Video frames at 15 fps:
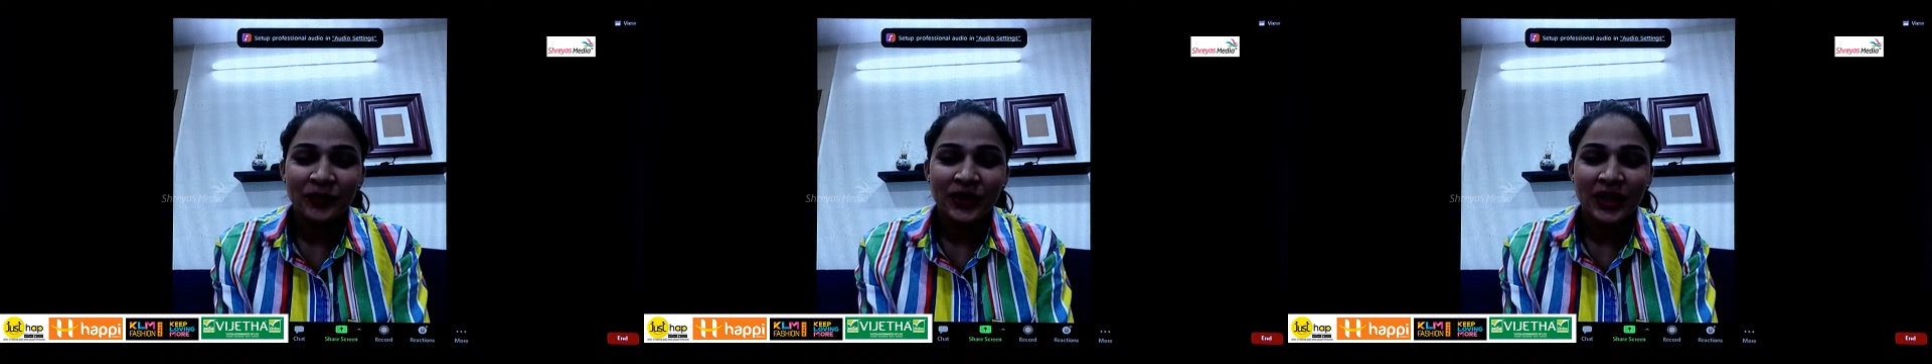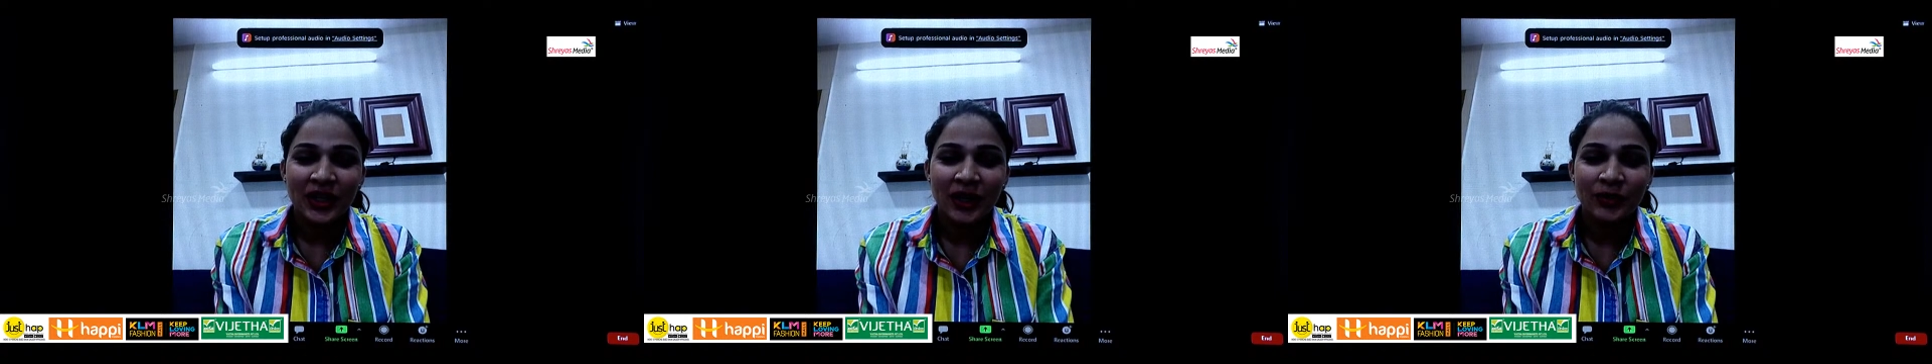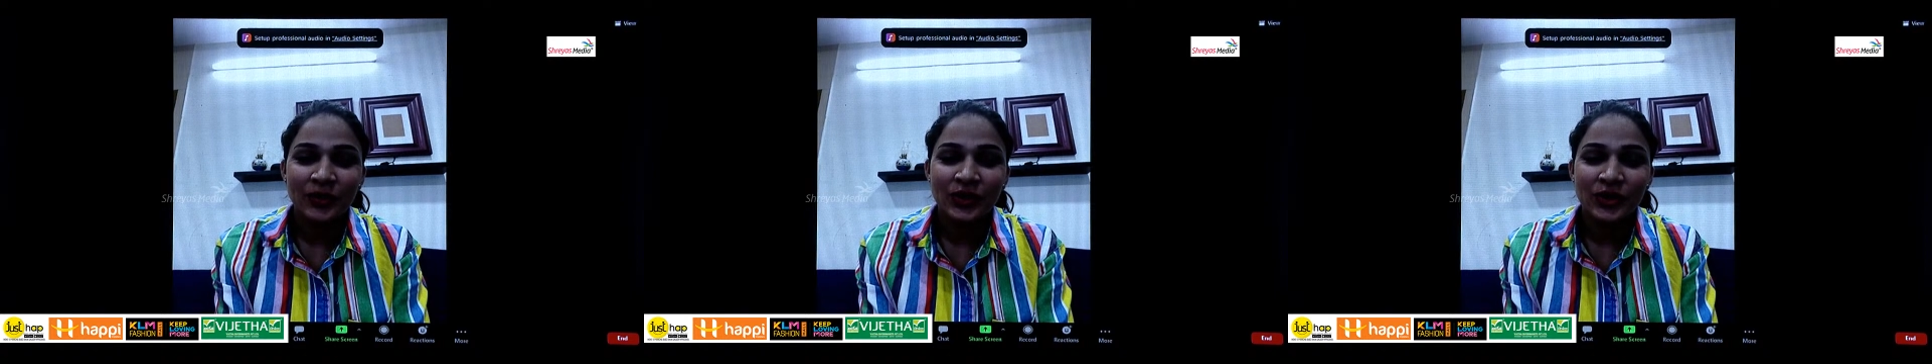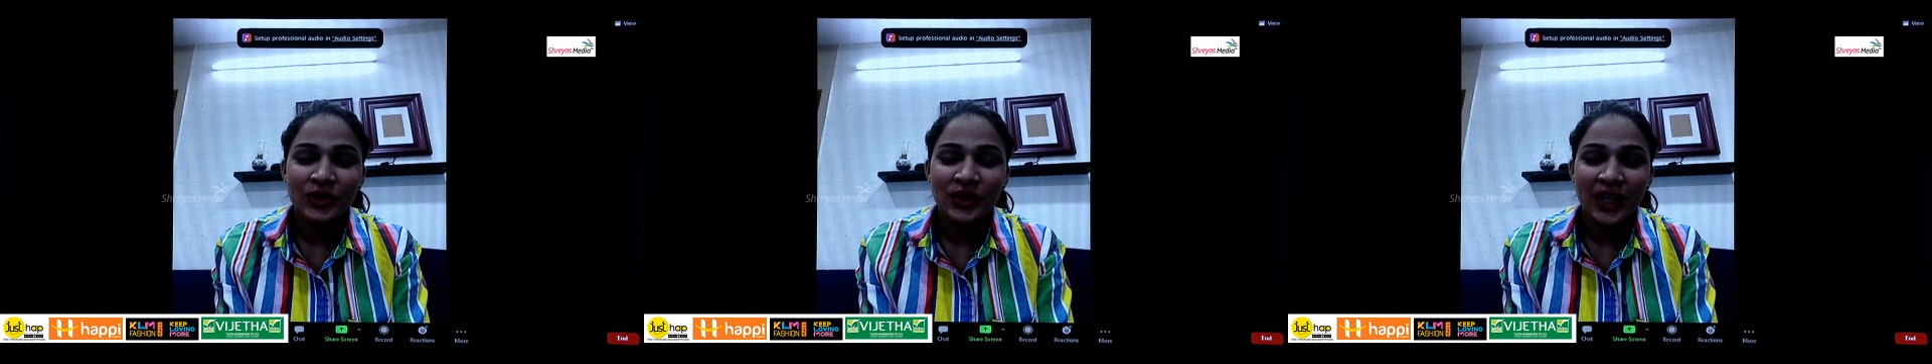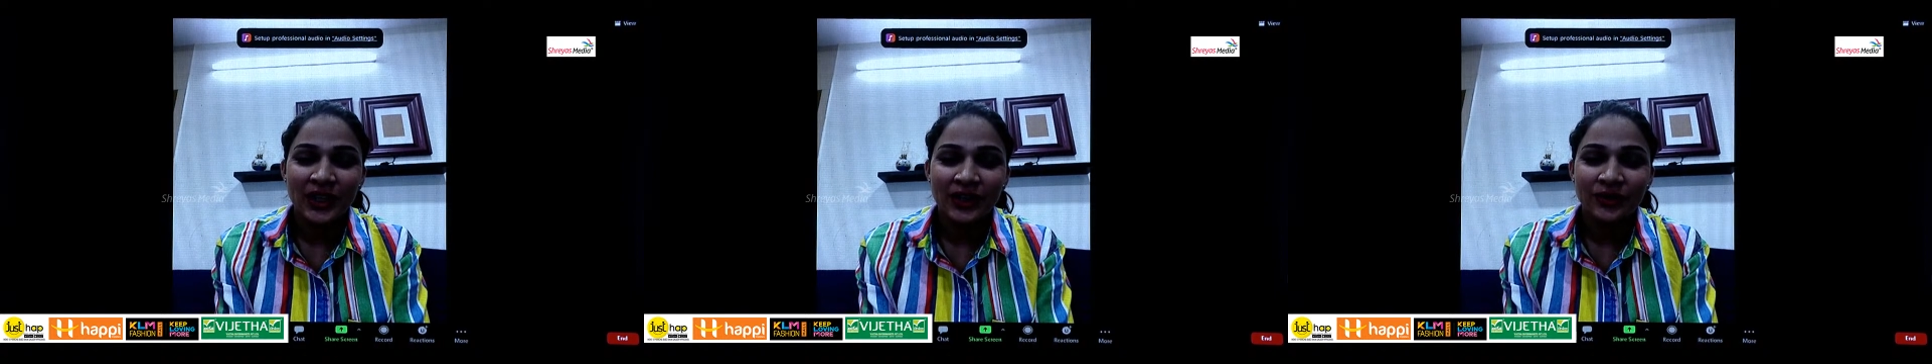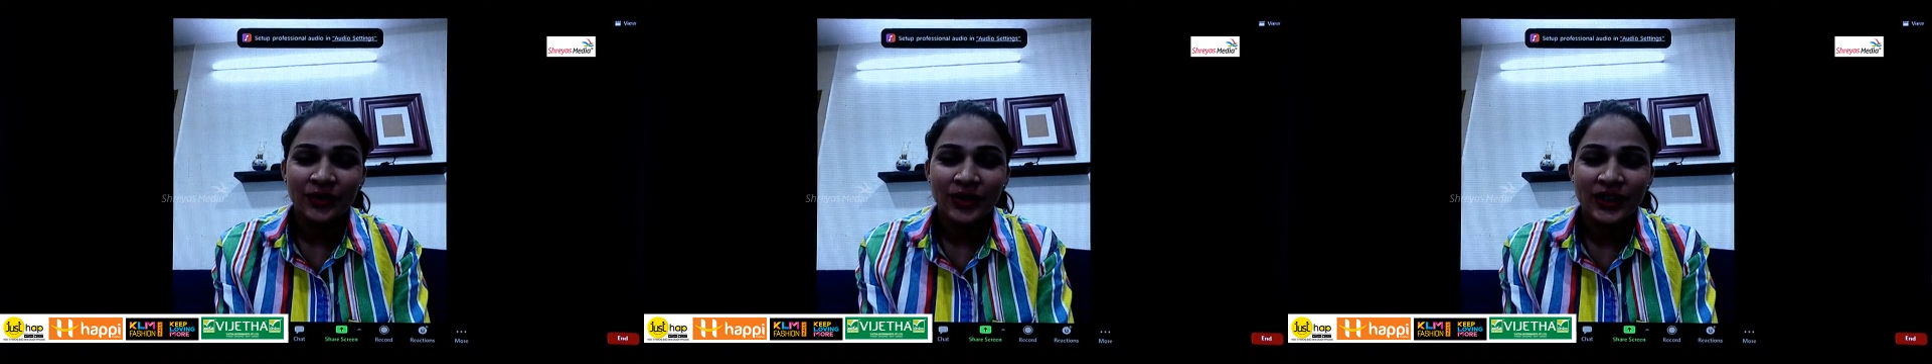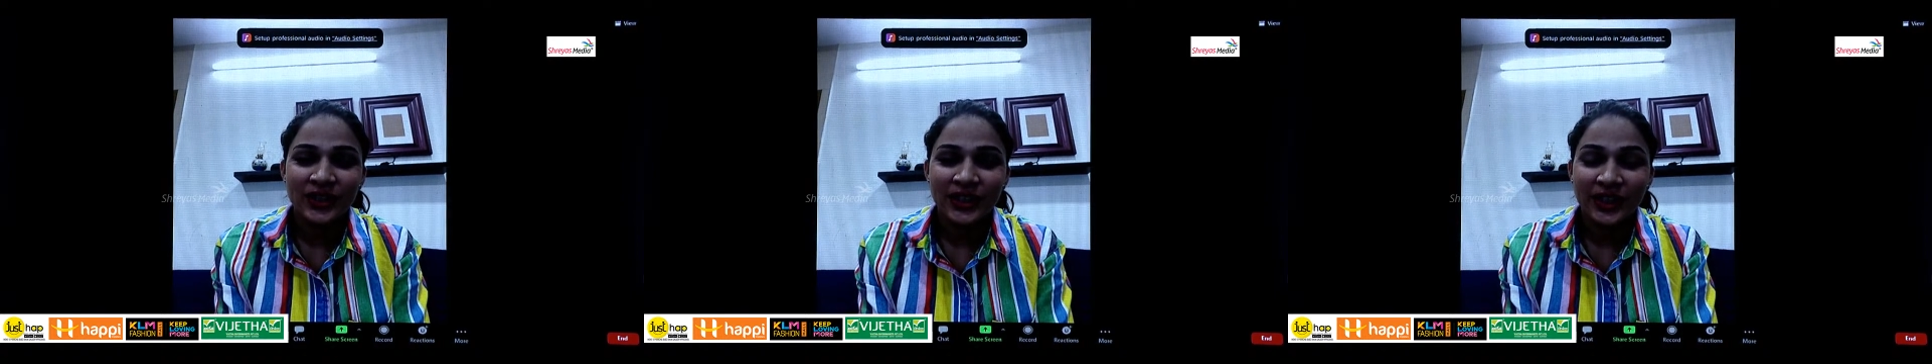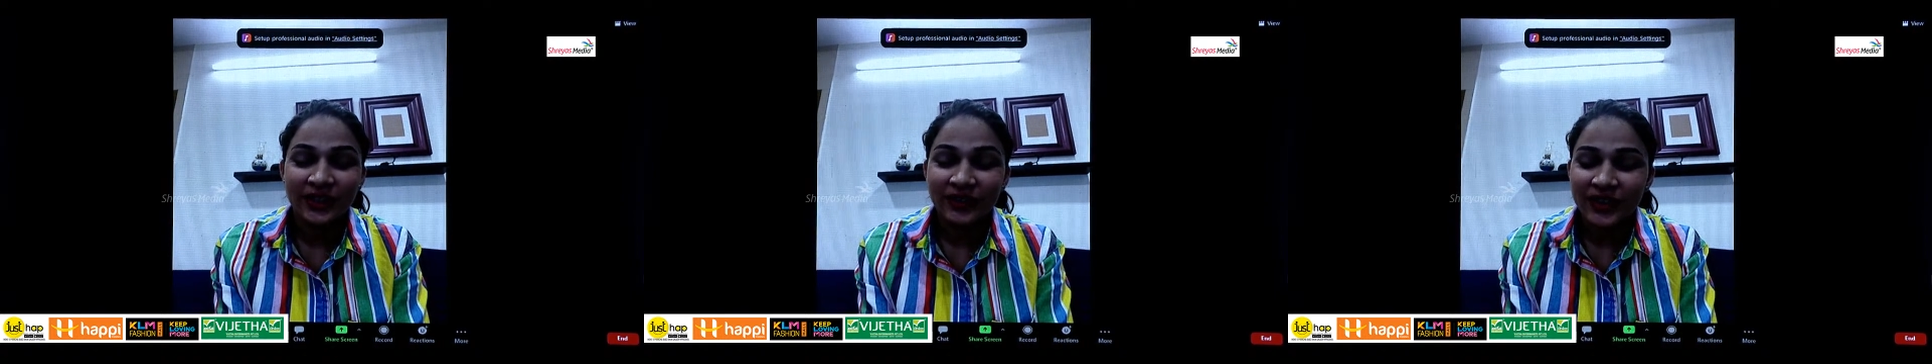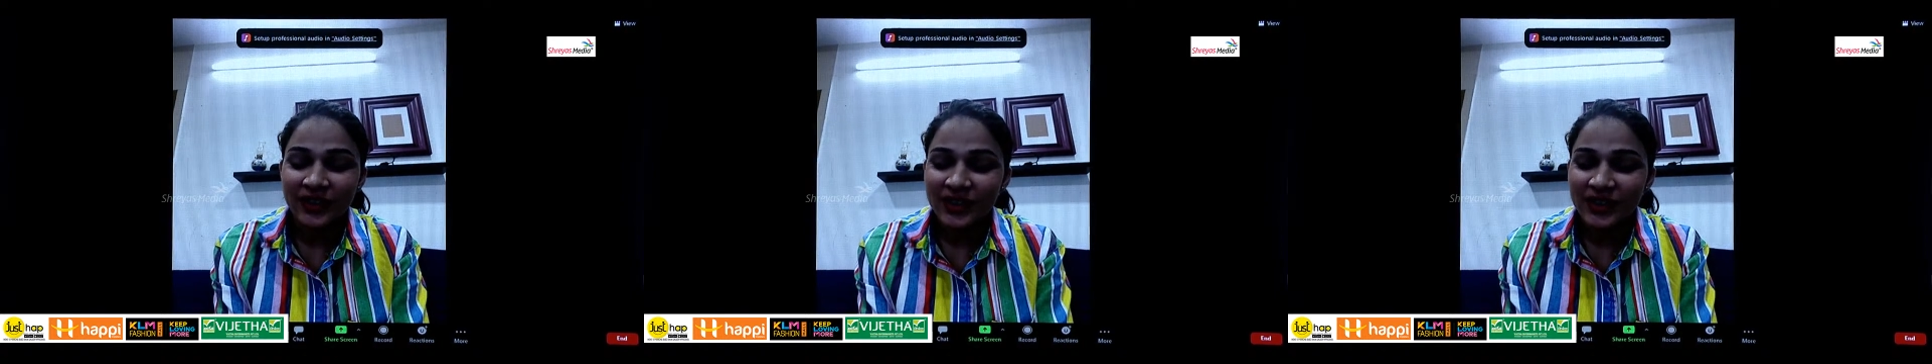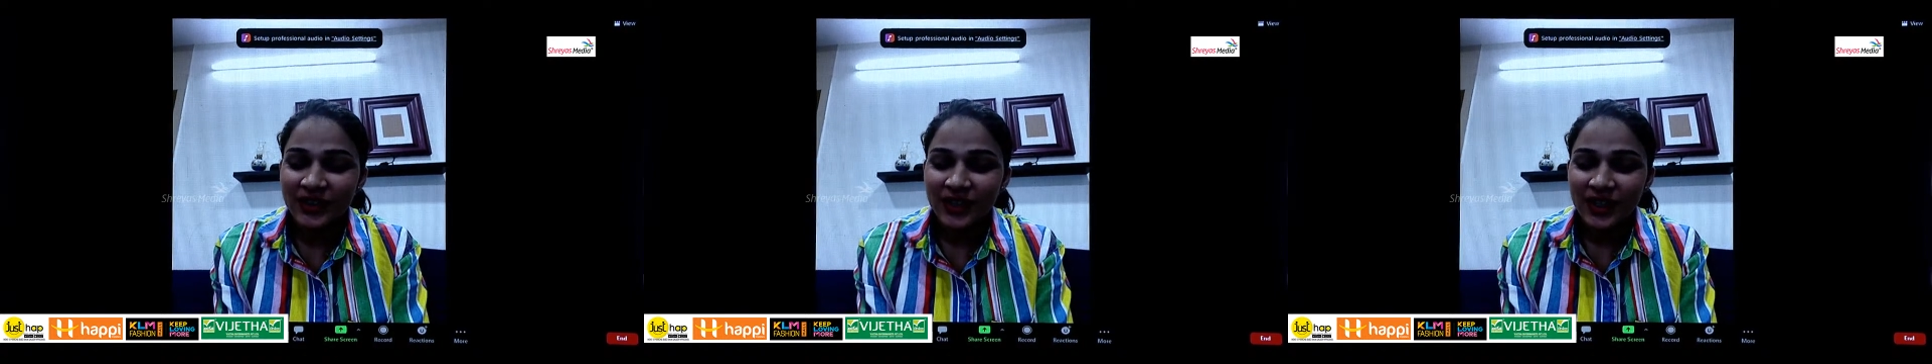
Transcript: come together for this event.